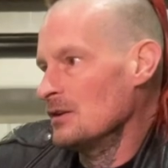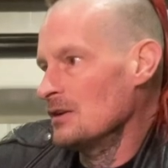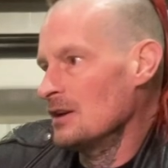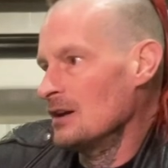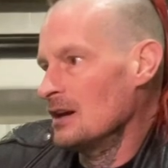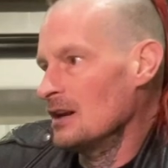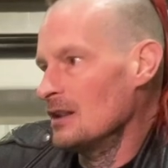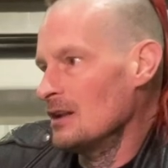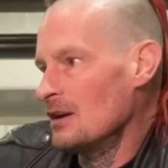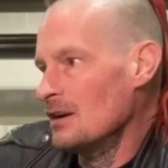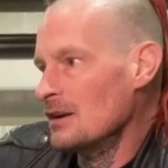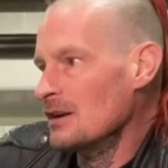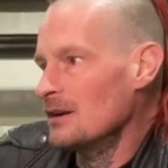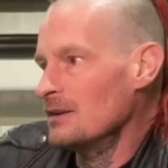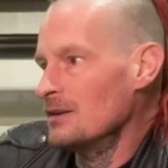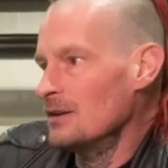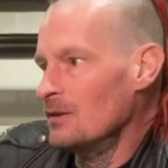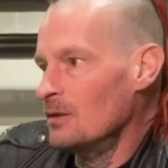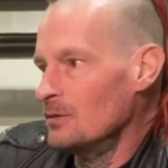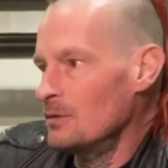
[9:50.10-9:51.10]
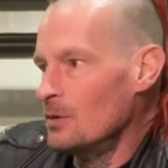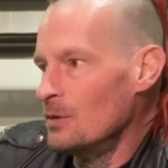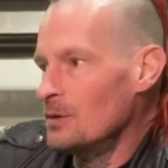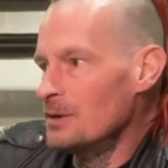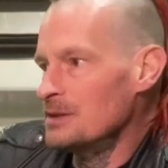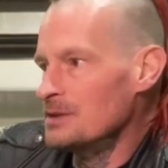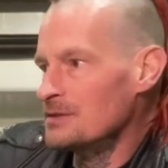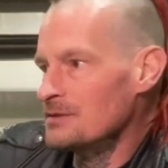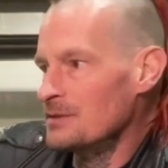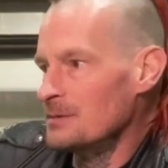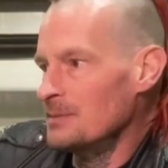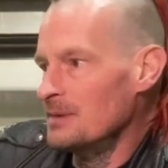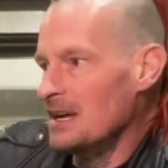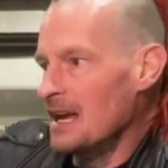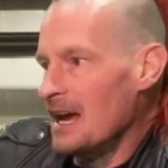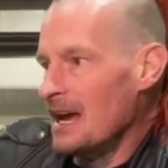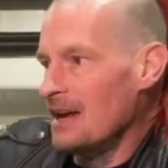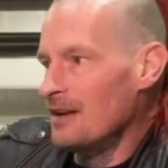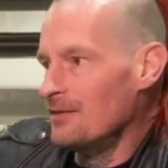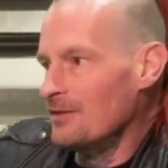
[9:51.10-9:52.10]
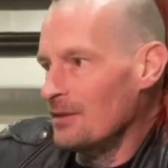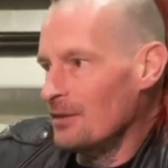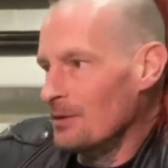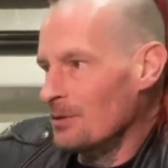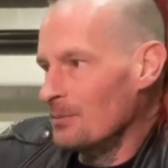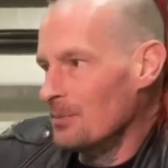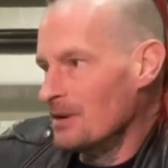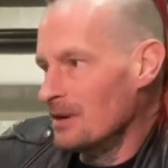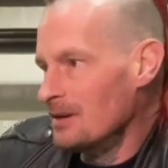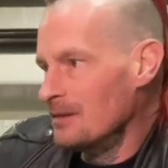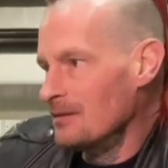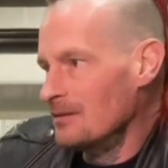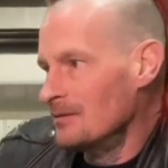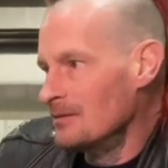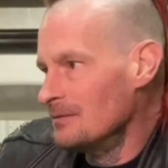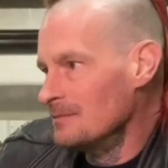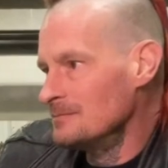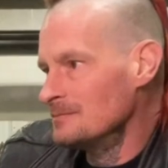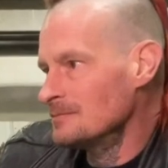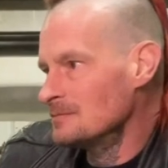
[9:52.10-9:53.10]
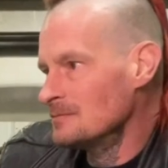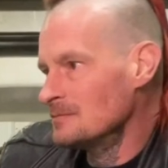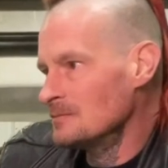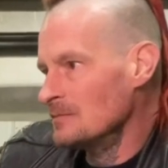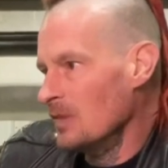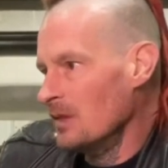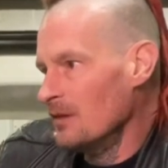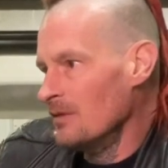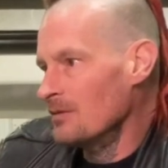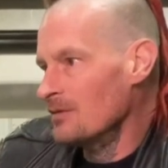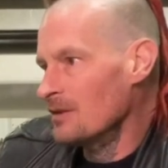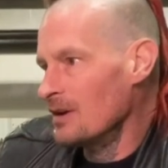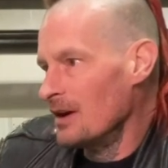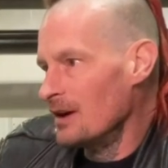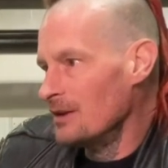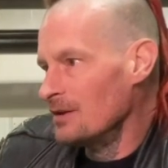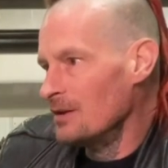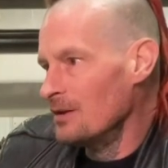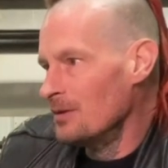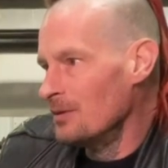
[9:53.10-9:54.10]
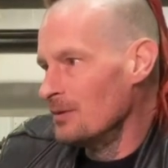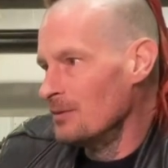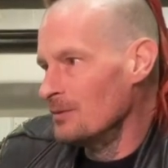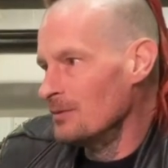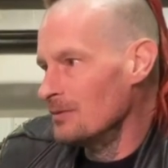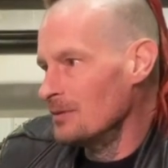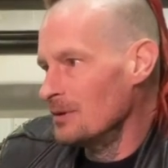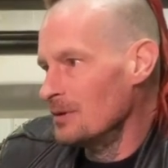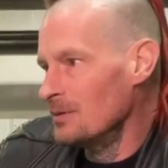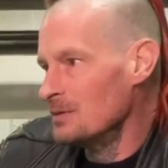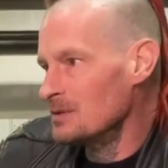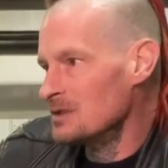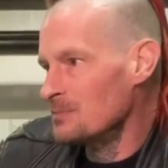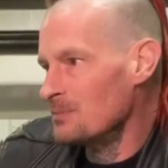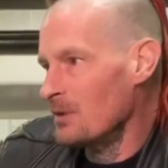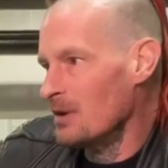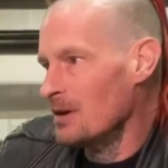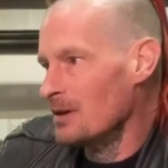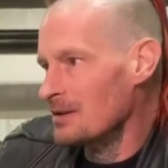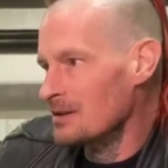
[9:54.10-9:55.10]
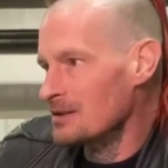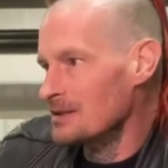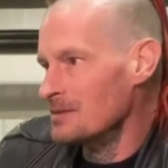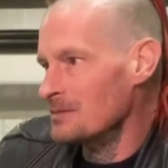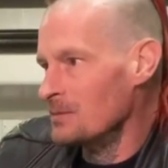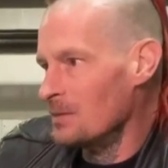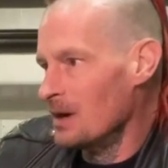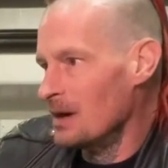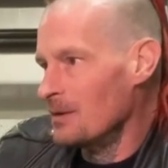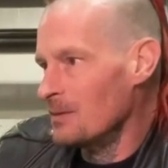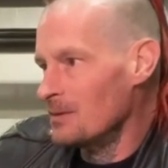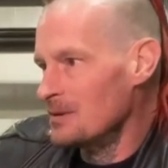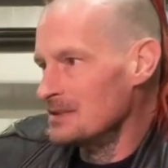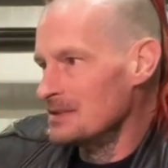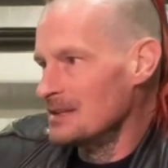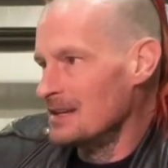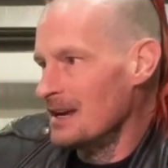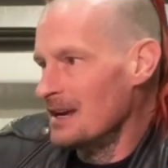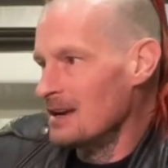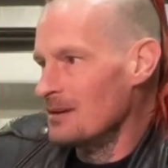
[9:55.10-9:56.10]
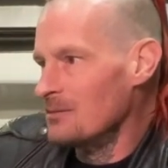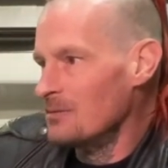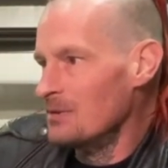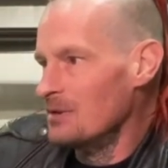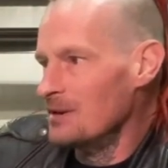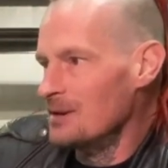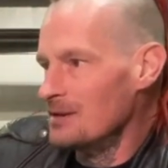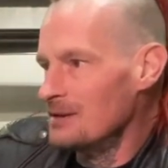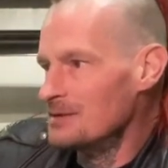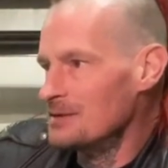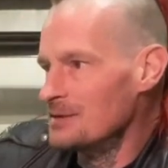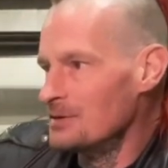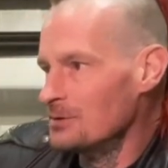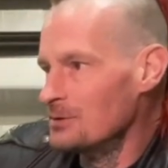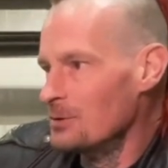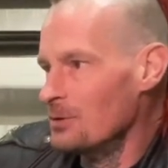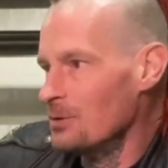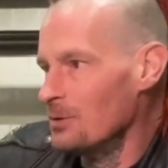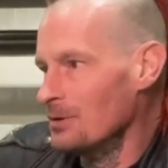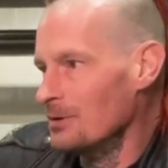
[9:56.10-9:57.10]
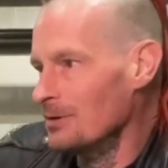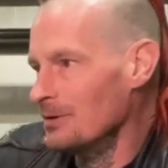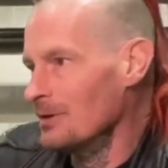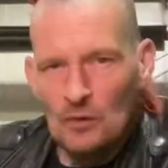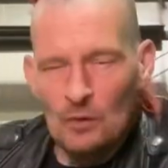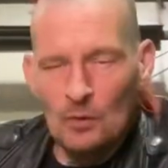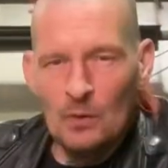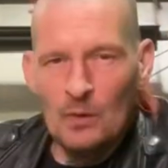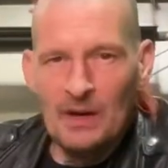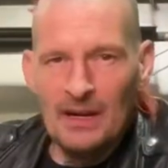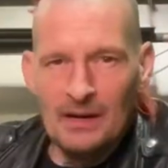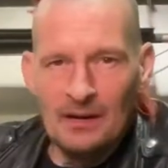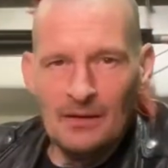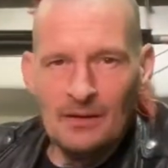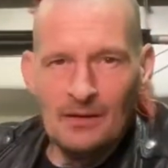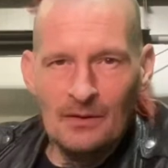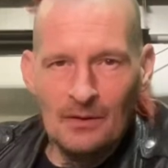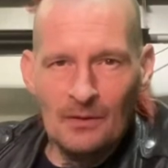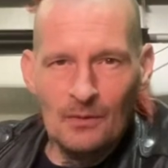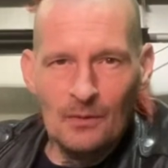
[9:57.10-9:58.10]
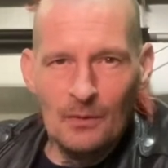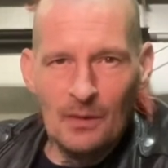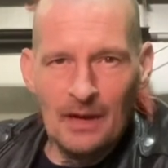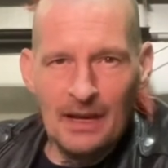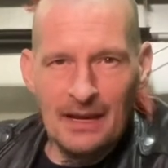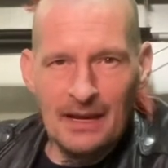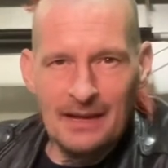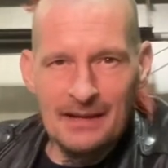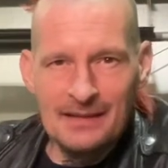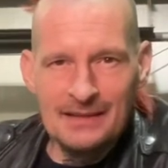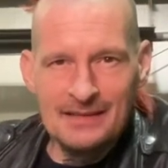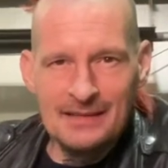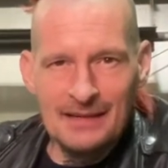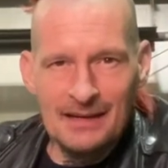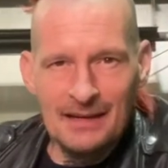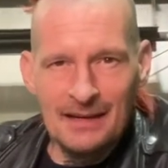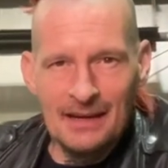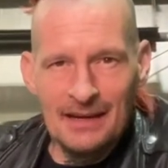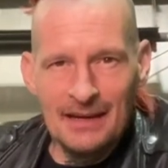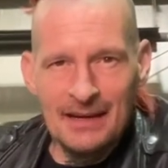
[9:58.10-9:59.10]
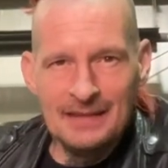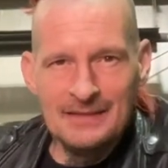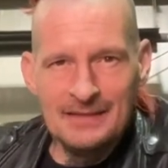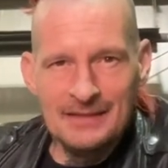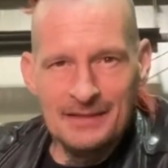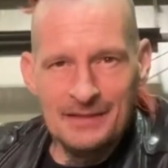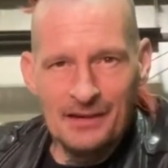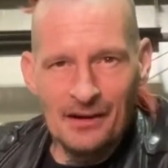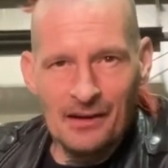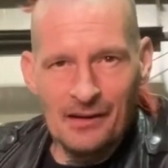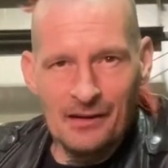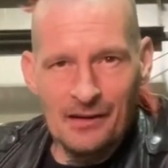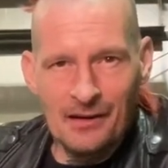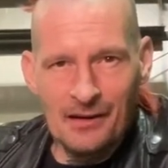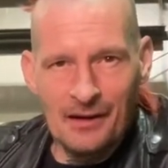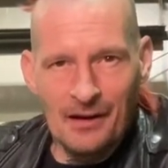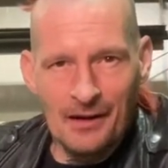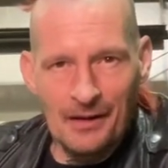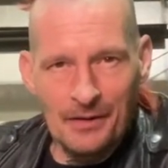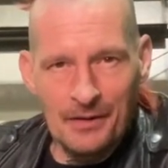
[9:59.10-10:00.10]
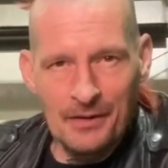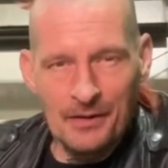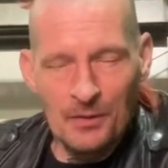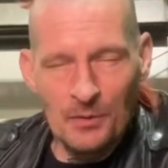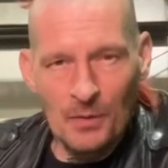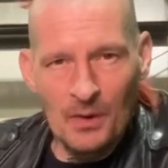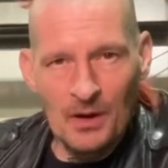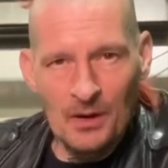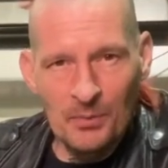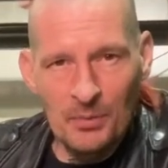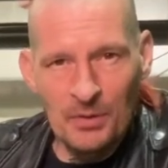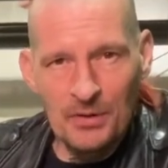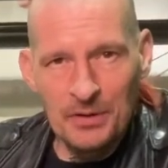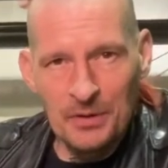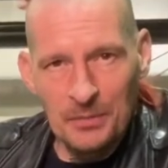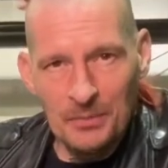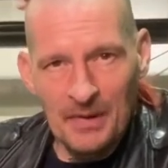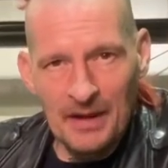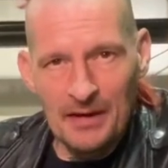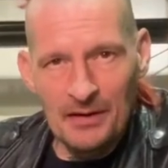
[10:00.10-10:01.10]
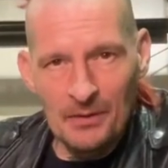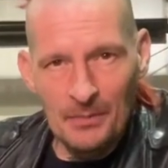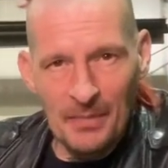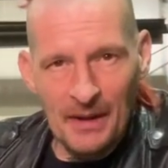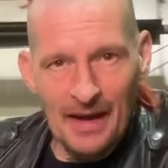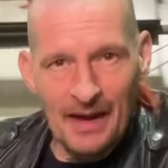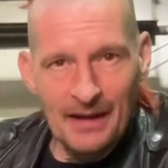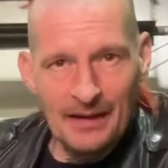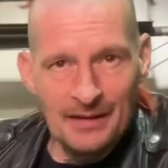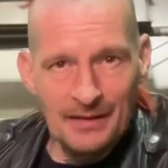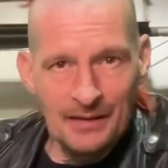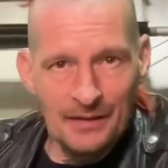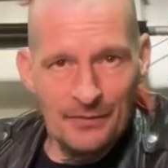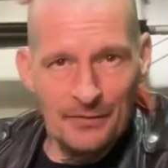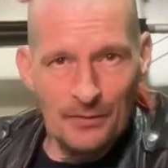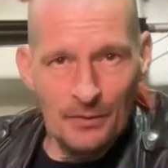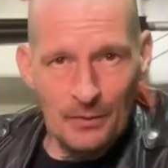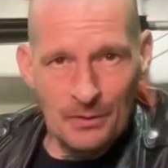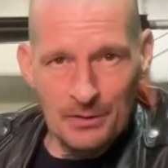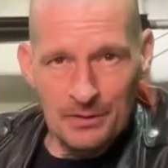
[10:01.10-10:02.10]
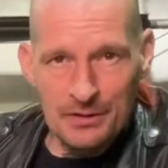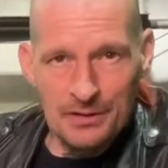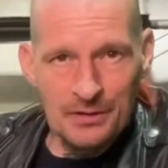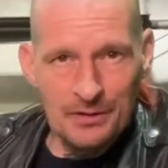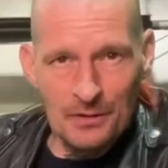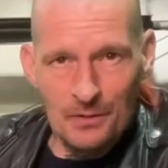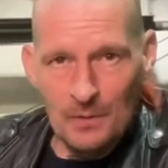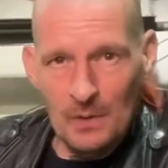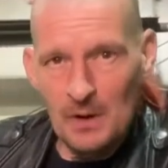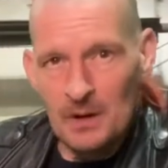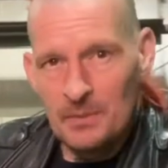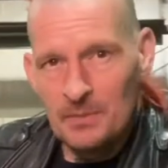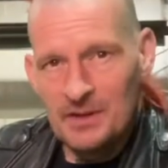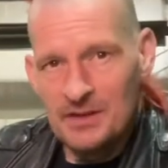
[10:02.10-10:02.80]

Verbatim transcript: got a lot of noise from the anvil, but You've got no sparks, and why was he hammering it so cold? When it hits a darker color, you want to put your metal back in the forge. You don't want to be